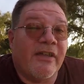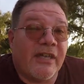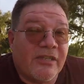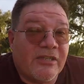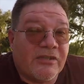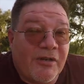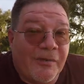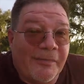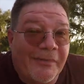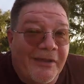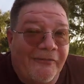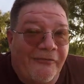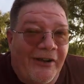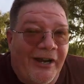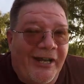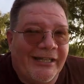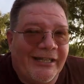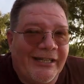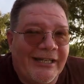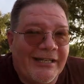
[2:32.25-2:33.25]
extremely
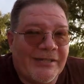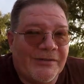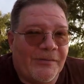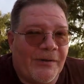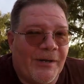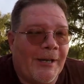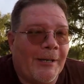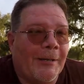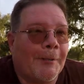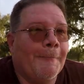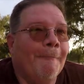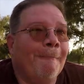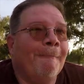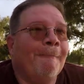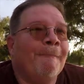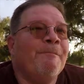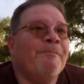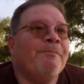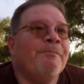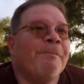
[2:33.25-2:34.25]
friendly as well.
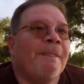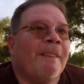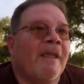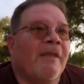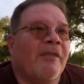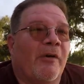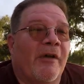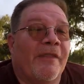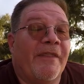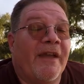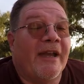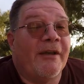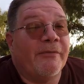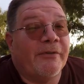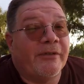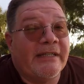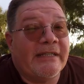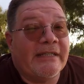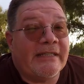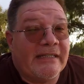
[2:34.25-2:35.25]
The one thing I
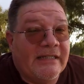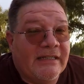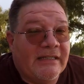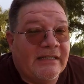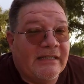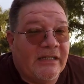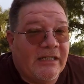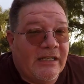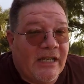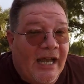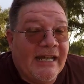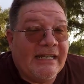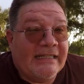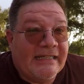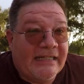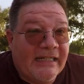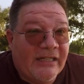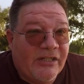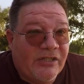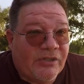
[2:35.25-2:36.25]
really didn't, I
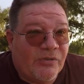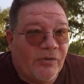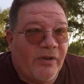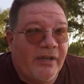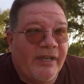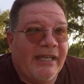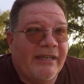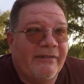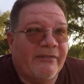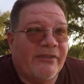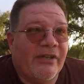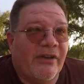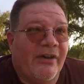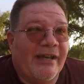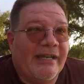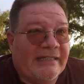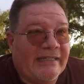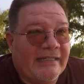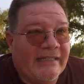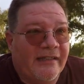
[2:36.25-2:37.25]
did enjoy, even though
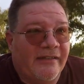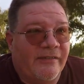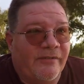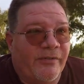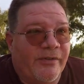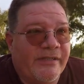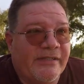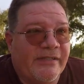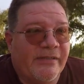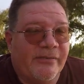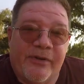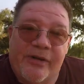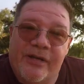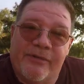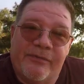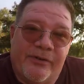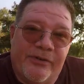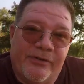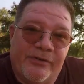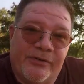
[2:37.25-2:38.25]
I didn't, was the
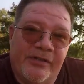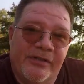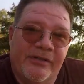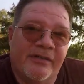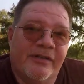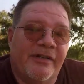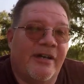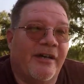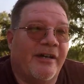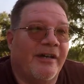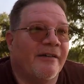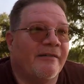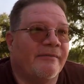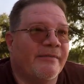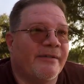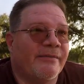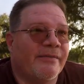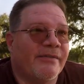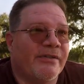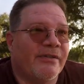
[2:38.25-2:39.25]
railroad.
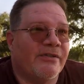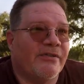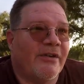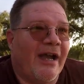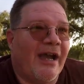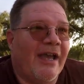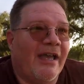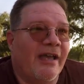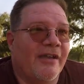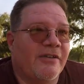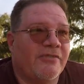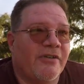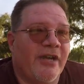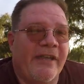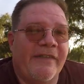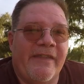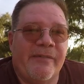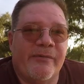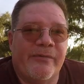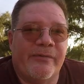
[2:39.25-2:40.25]
Um, there was a, a
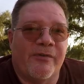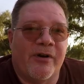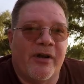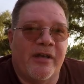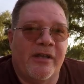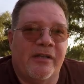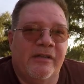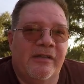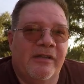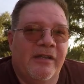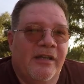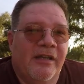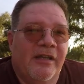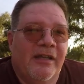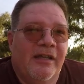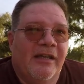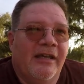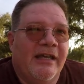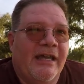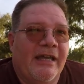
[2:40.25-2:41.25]
train that would run,
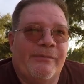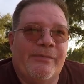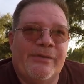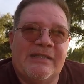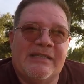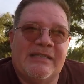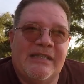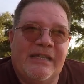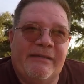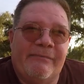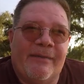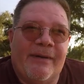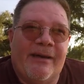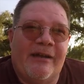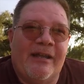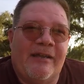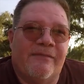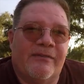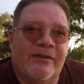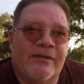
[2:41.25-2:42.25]
it would seem
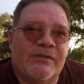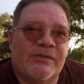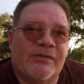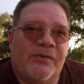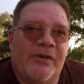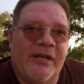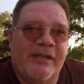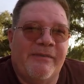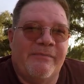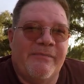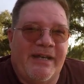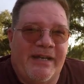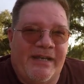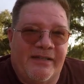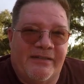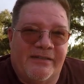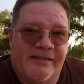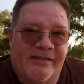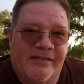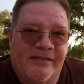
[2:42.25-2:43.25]
about every 20
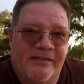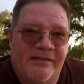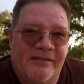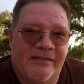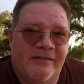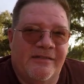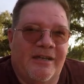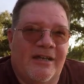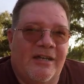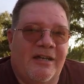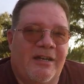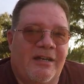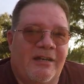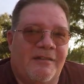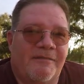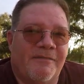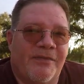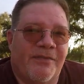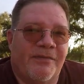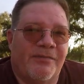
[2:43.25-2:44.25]
minutes
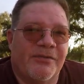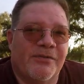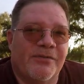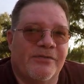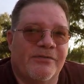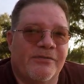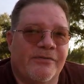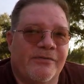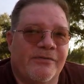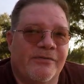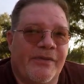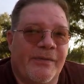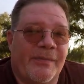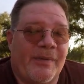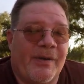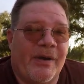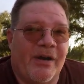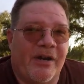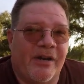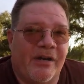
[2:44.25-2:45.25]
um, through the
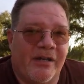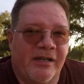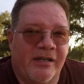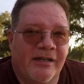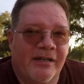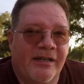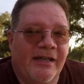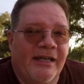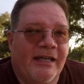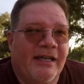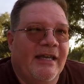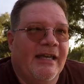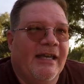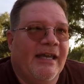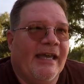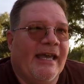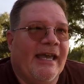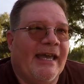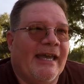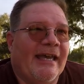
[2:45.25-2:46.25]
park.
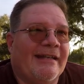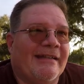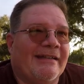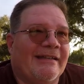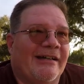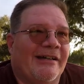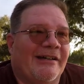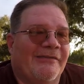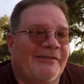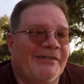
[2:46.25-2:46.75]
And, um,